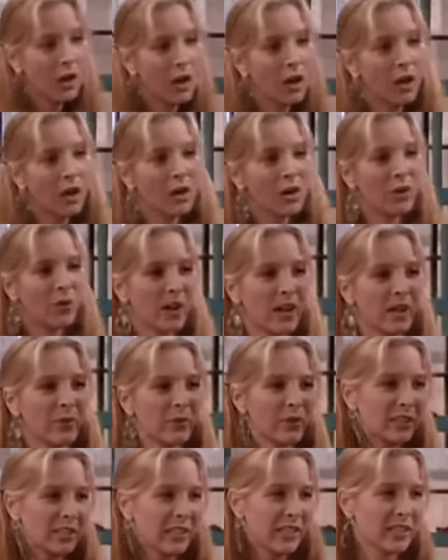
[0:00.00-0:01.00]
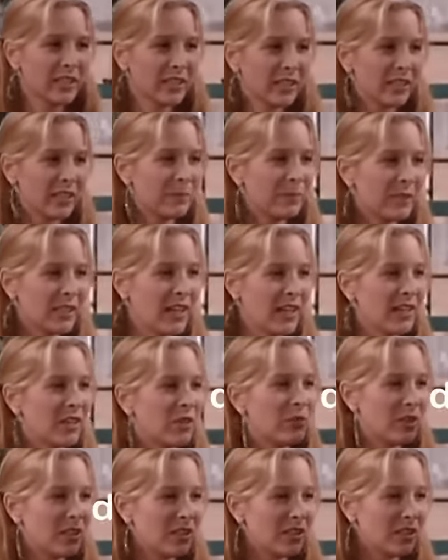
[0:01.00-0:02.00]
Oh, I wish I could, but I
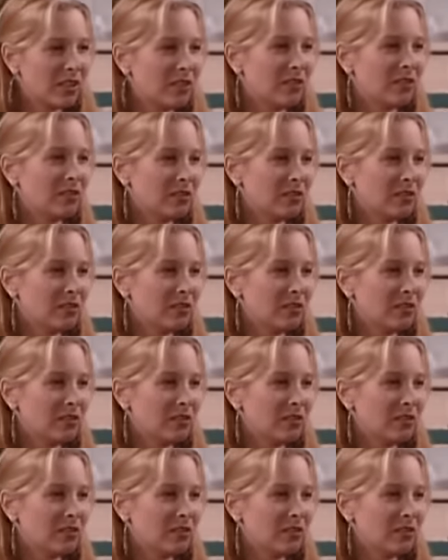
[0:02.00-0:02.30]
don't want to.